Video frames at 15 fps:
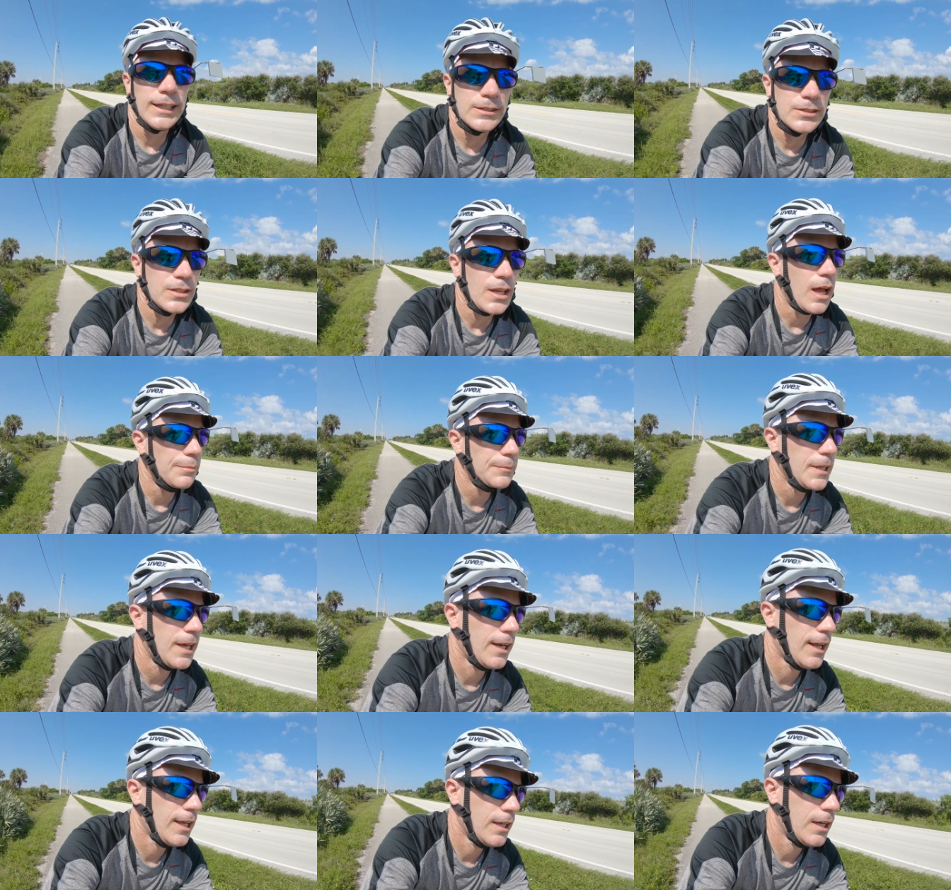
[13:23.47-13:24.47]
had stopped at
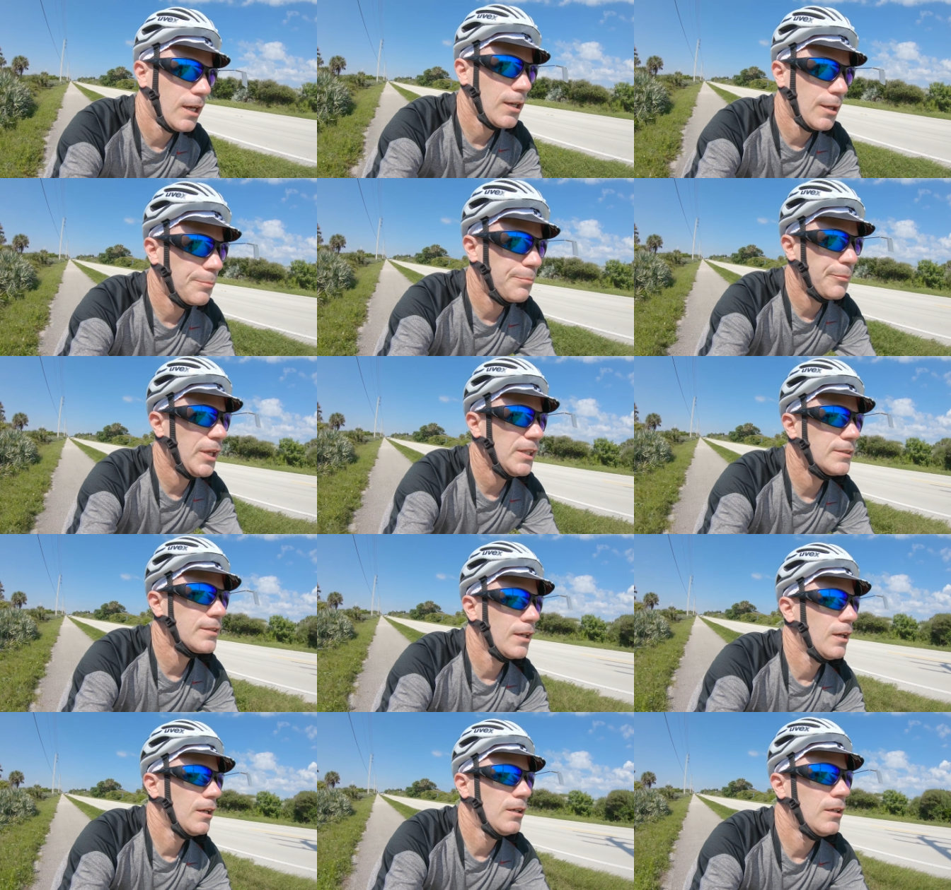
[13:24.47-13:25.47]
a
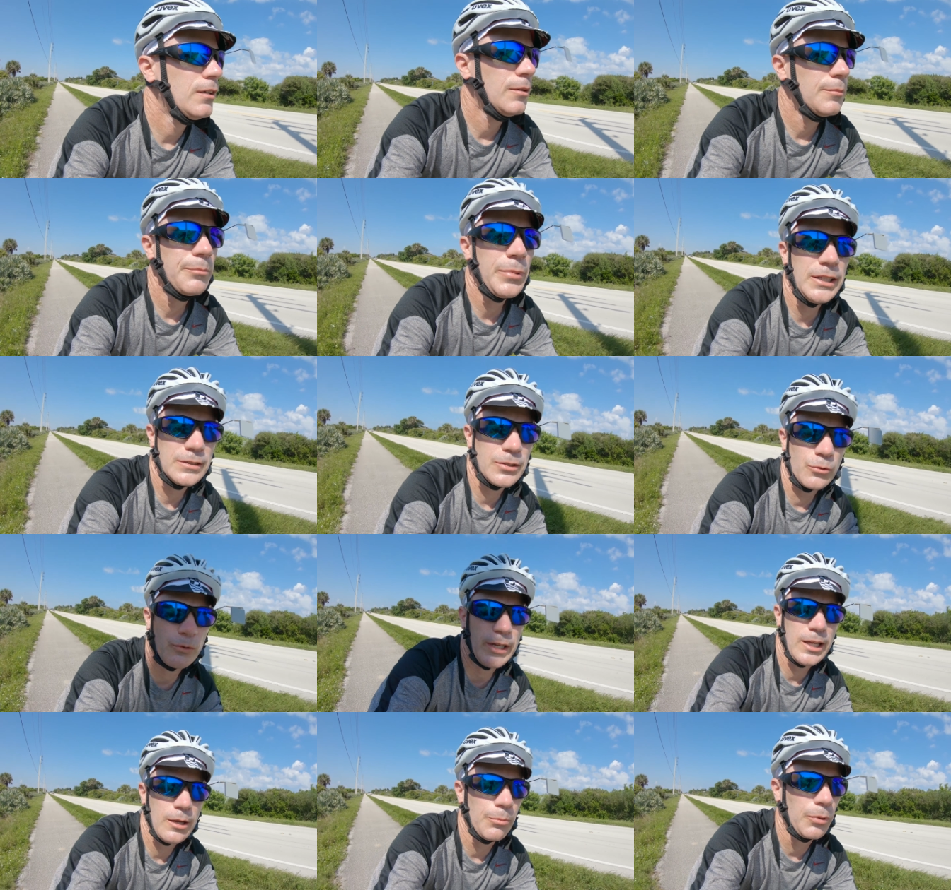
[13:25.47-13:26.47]

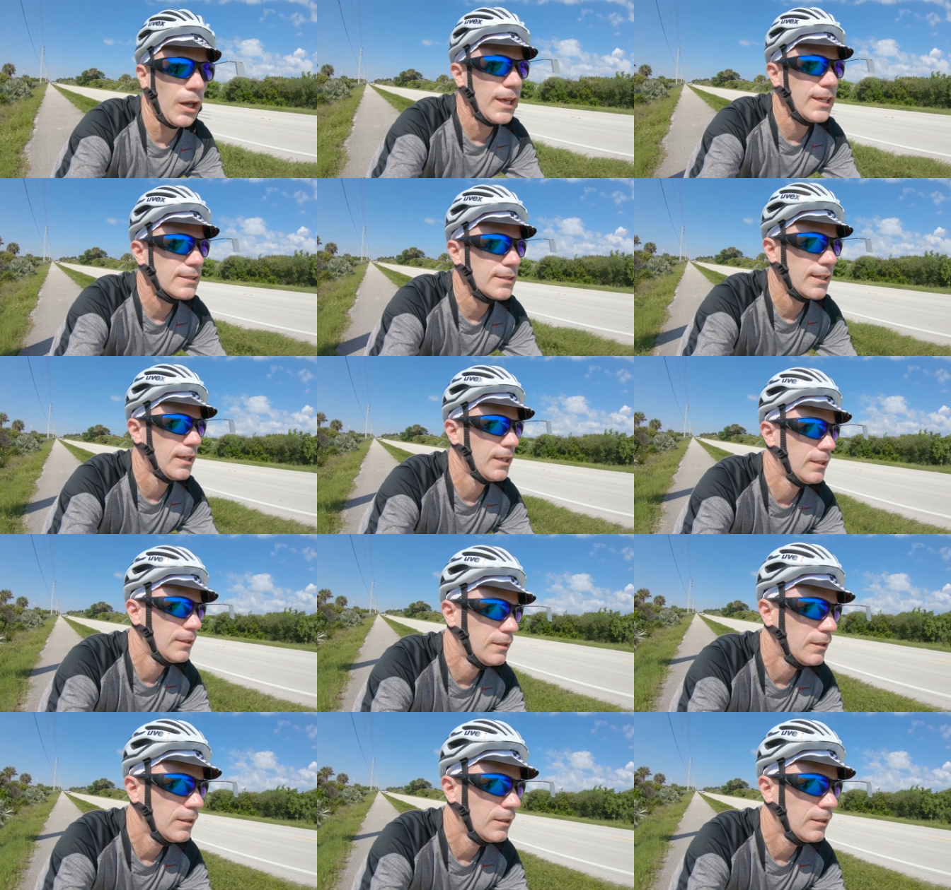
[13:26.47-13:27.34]
pizzeria place in